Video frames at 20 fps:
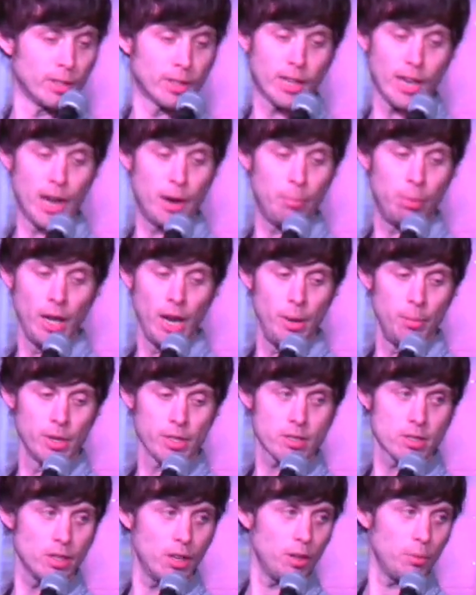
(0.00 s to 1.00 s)
You can't blame
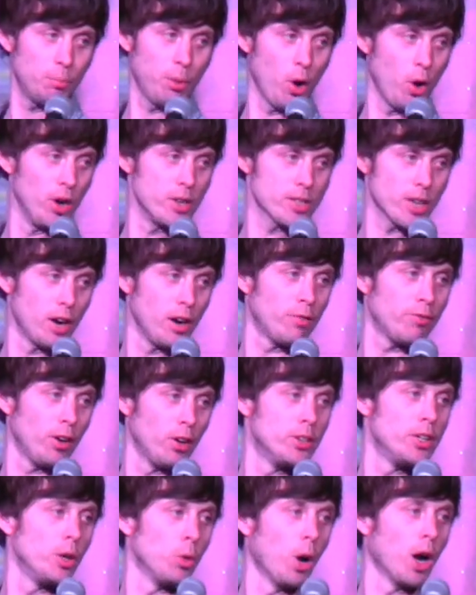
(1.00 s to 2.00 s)
us, uh, Porn's on our
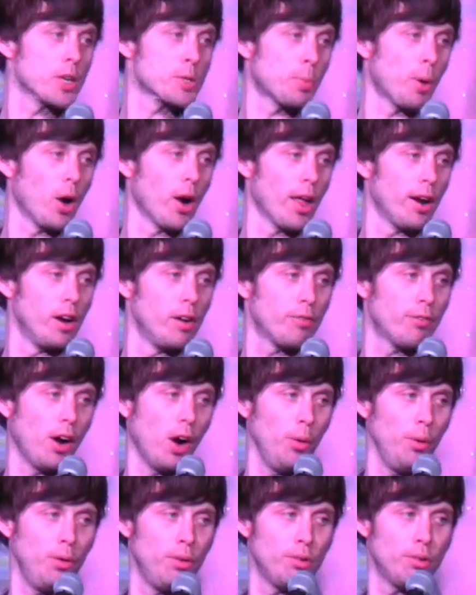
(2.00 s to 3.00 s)
phone. Do you watch porn on your
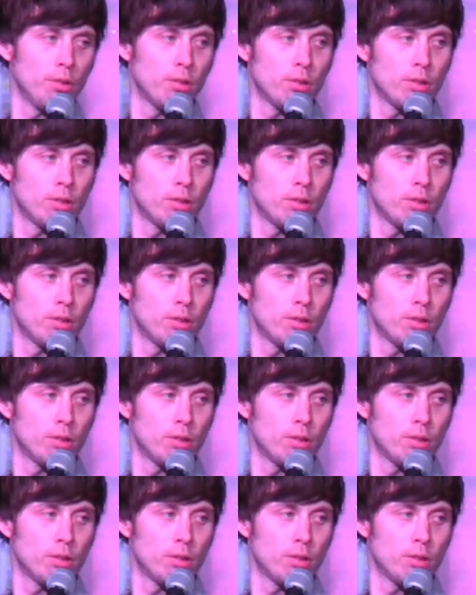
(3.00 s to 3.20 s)
phone?